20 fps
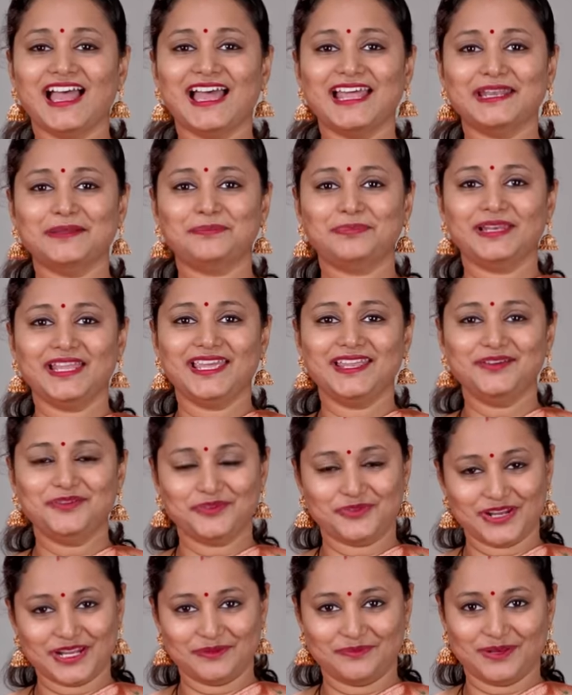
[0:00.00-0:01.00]
and a plain
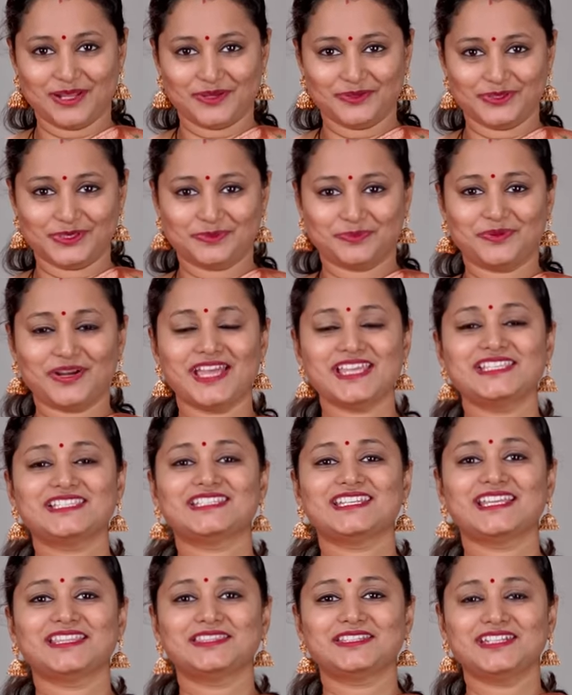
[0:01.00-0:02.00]
red blouse,
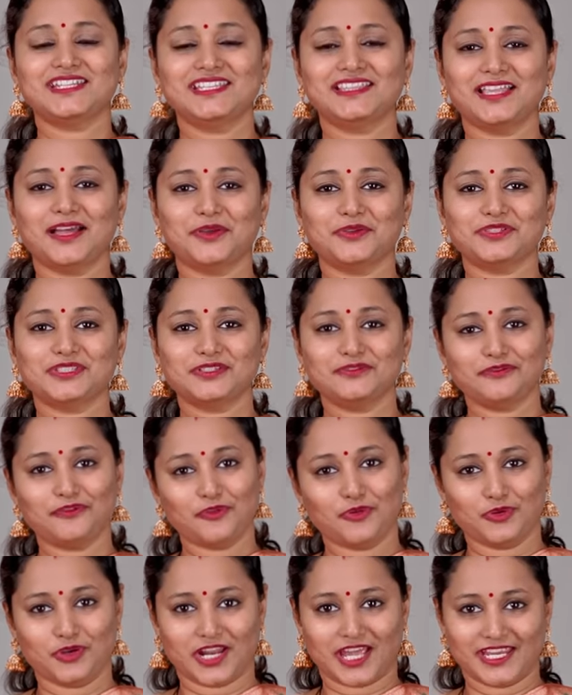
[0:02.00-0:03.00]
priced at three thousand
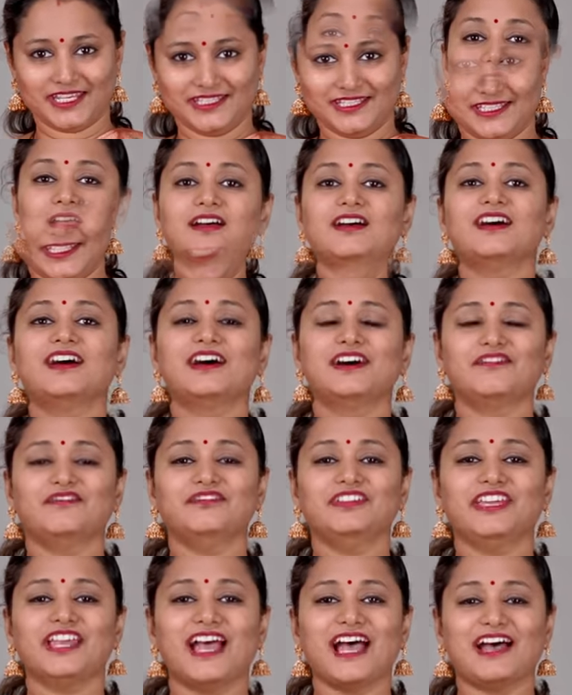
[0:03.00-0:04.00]
four hundred ninety.
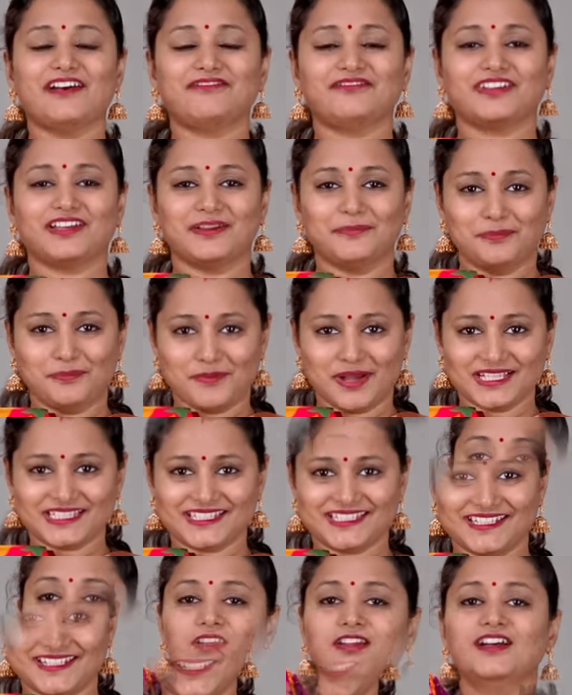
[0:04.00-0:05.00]
We have
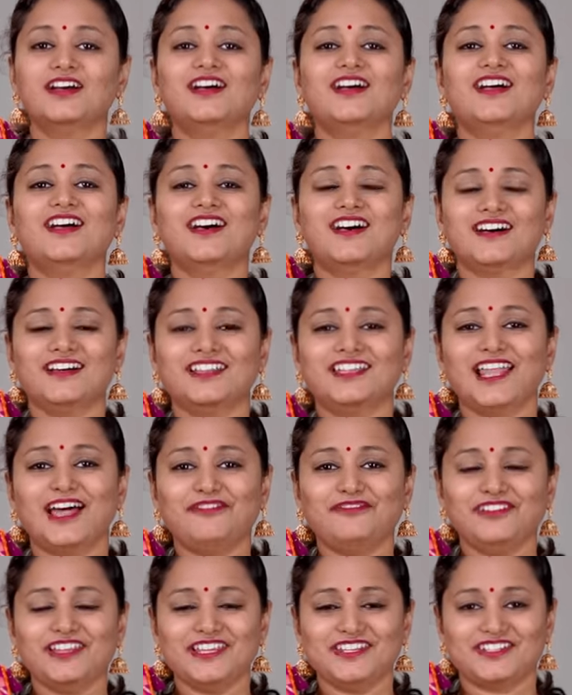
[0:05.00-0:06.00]
mustard, a
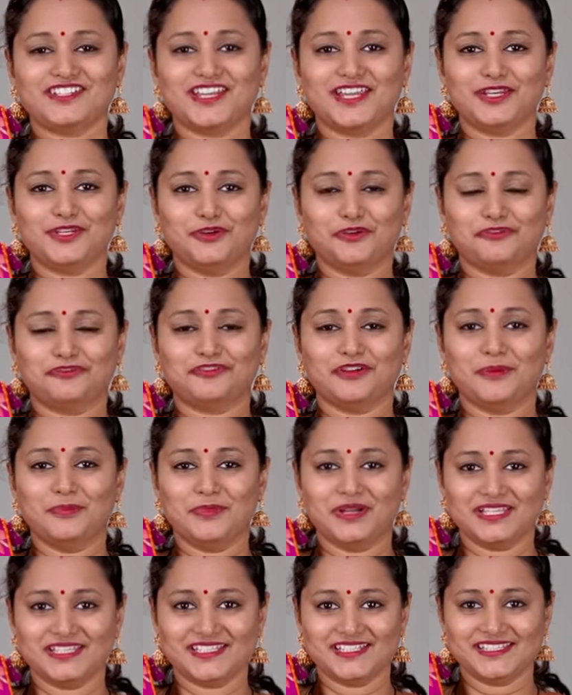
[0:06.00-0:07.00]
lovely shade of
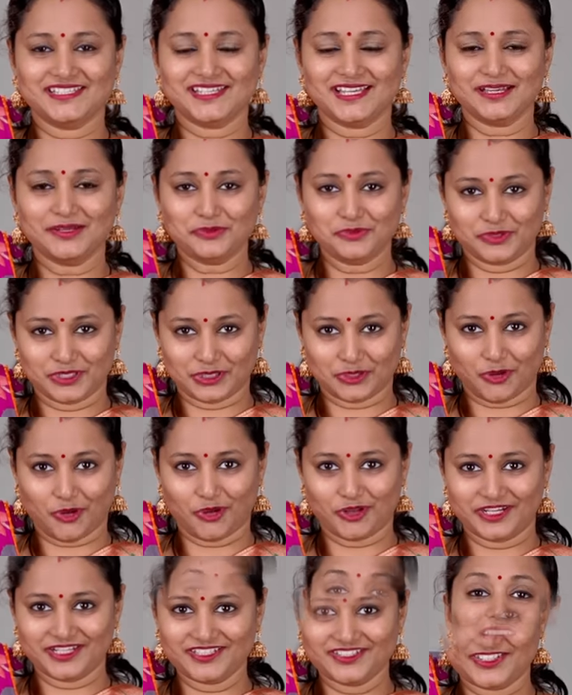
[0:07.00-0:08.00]
magenta with
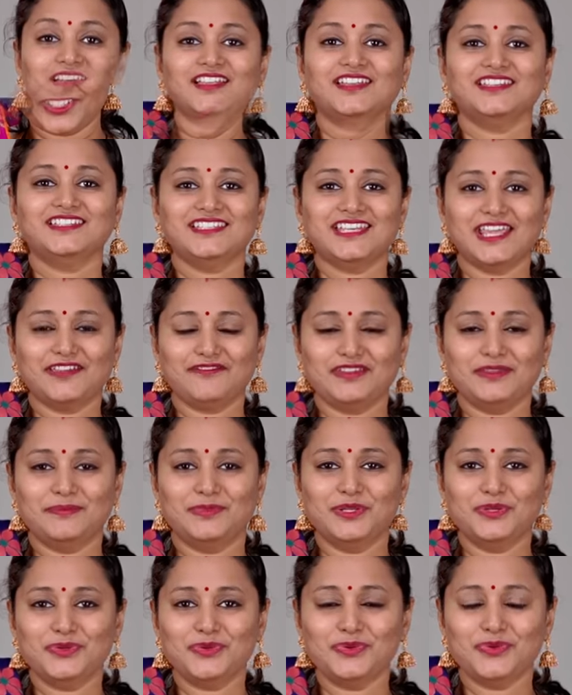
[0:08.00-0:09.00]
orange, navy
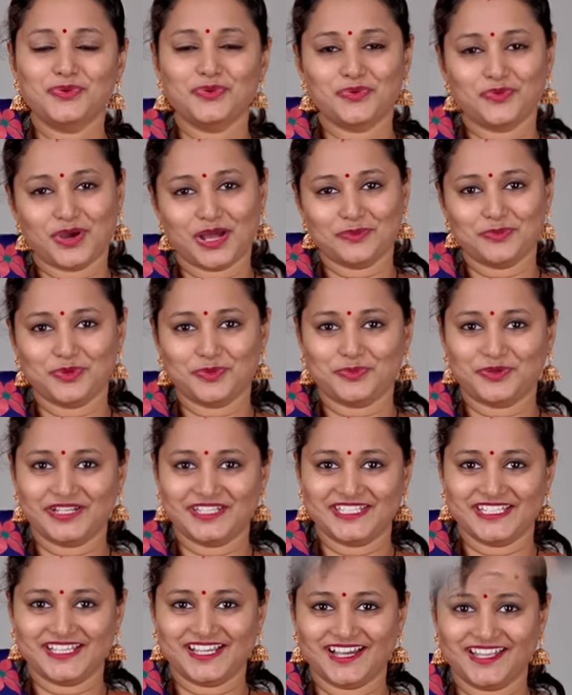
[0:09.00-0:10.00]
blue, one more
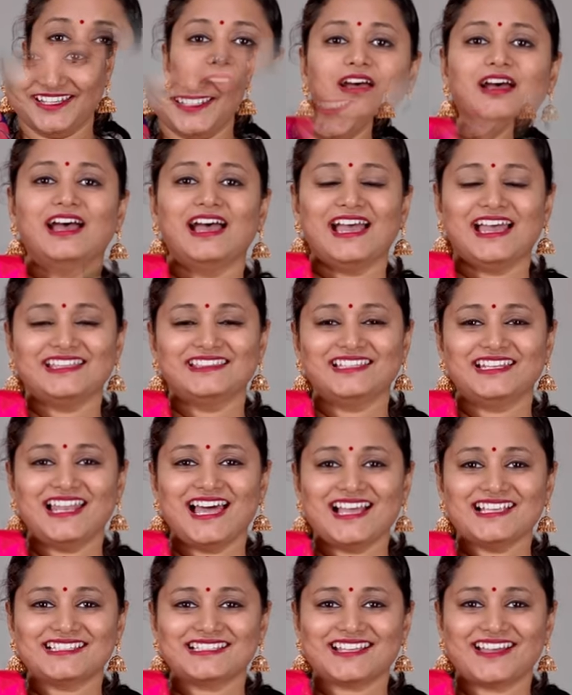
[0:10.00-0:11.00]
pretty color, and the
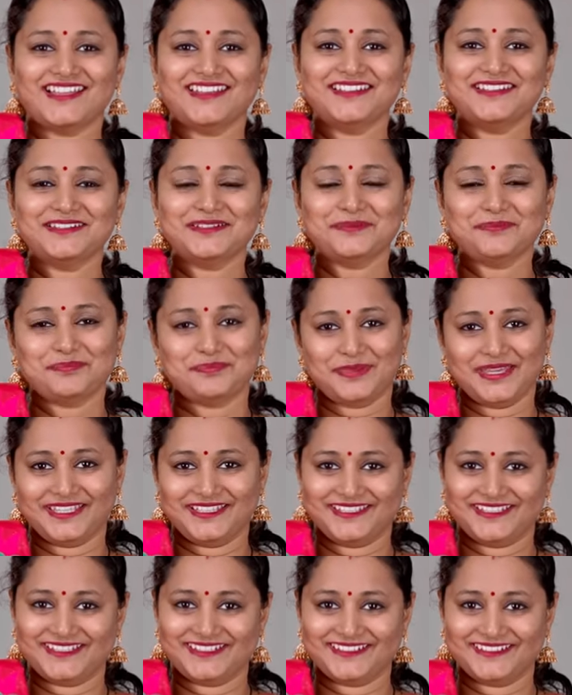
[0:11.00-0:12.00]
last color,
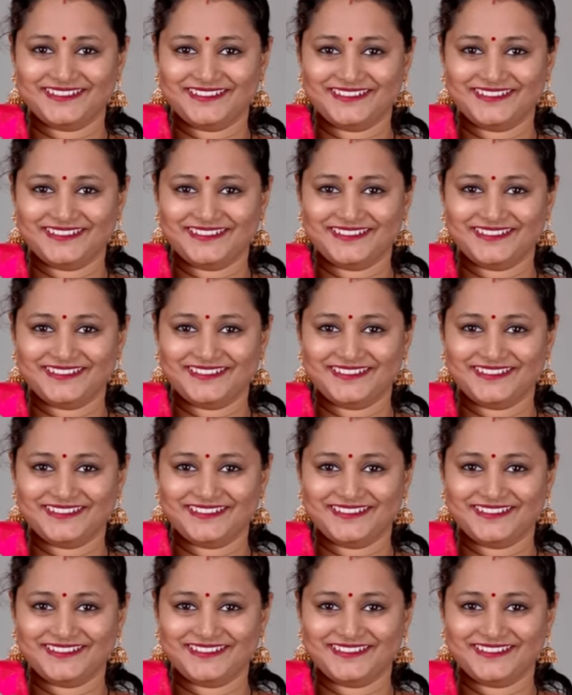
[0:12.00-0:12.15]
pink.